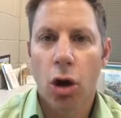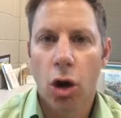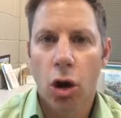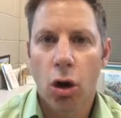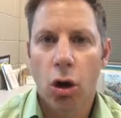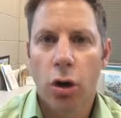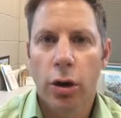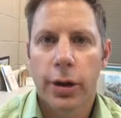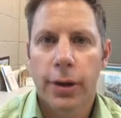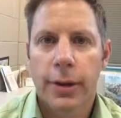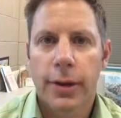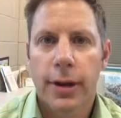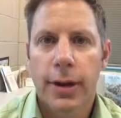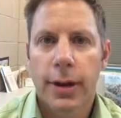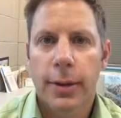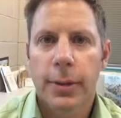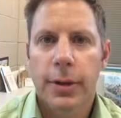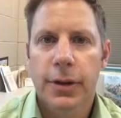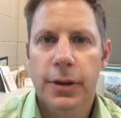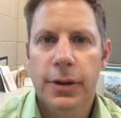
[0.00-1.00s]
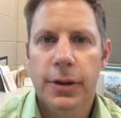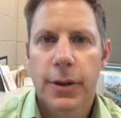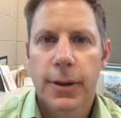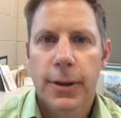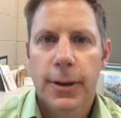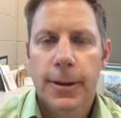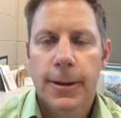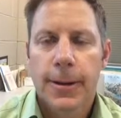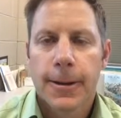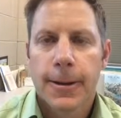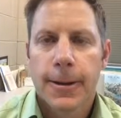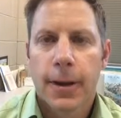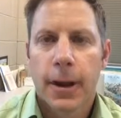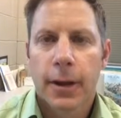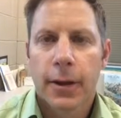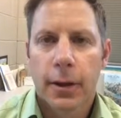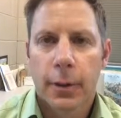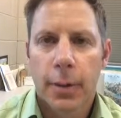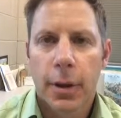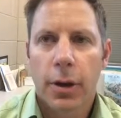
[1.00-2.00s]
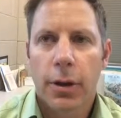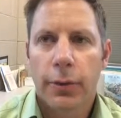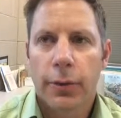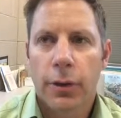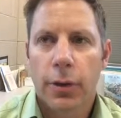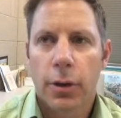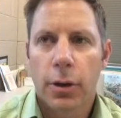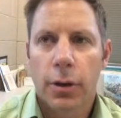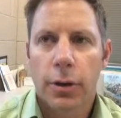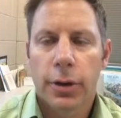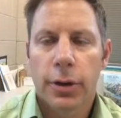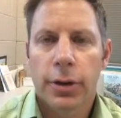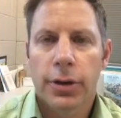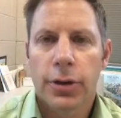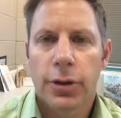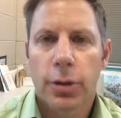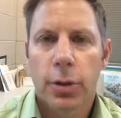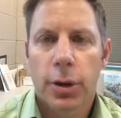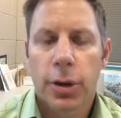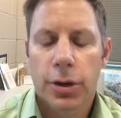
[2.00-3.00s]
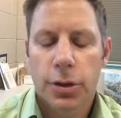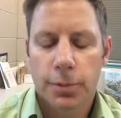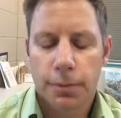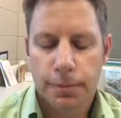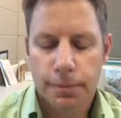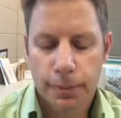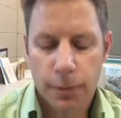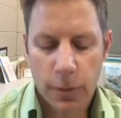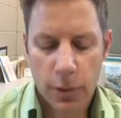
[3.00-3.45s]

all the time is, I think, better for a learning situation.